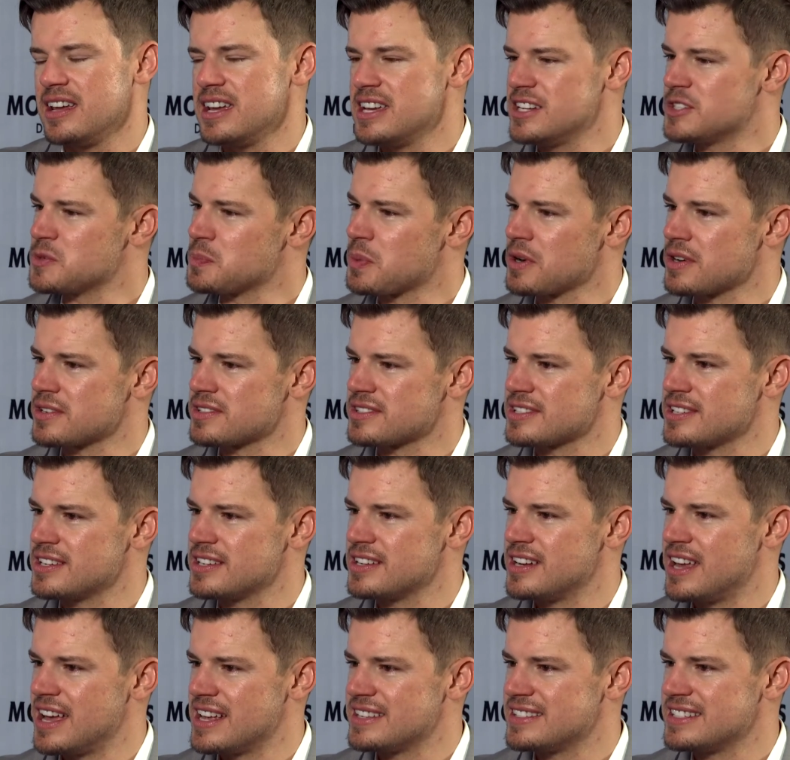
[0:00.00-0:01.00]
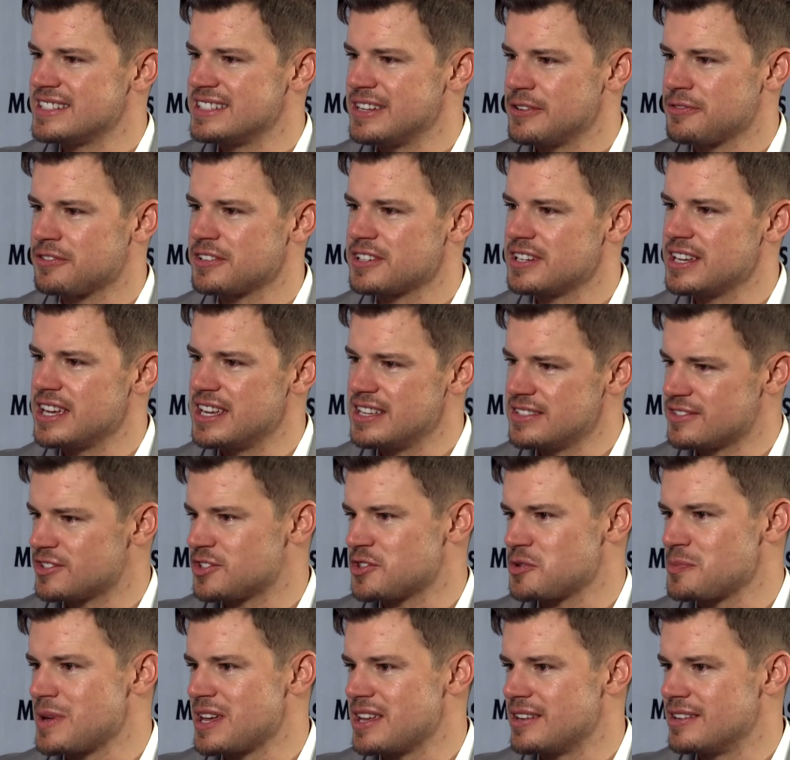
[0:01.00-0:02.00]
each person has a different
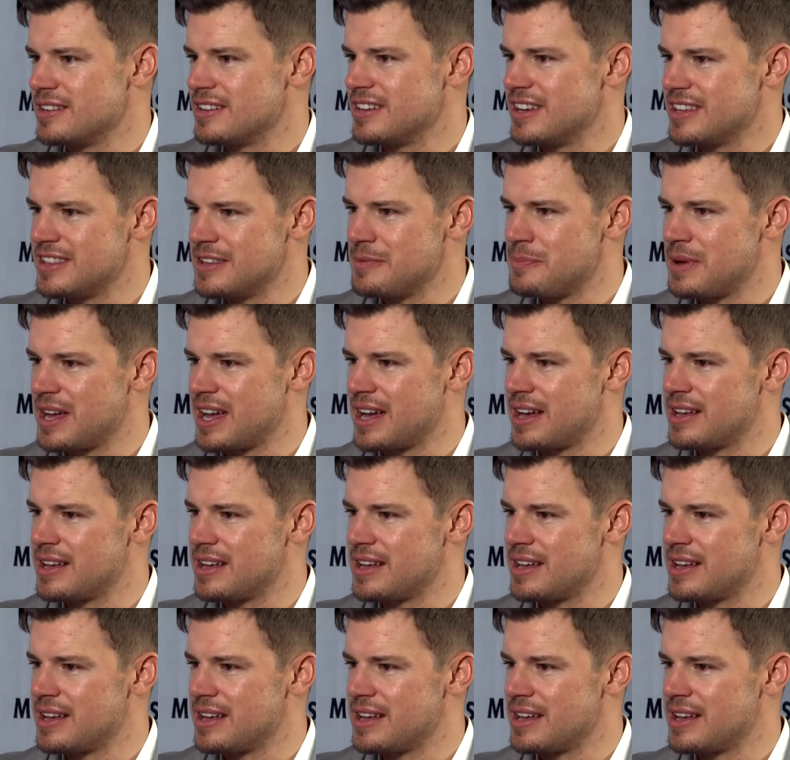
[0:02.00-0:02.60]
instrument in the mm-hmm.